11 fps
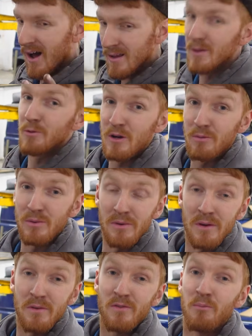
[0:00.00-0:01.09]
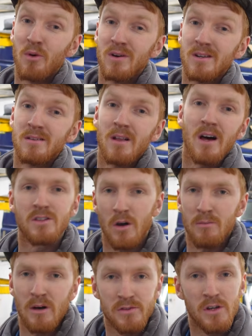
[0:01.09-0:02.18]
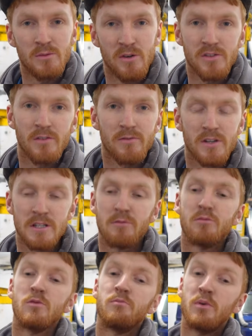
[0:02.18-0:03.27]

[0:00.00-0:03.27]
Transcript: A lot of people do it for putting like top mount turbos on, for example,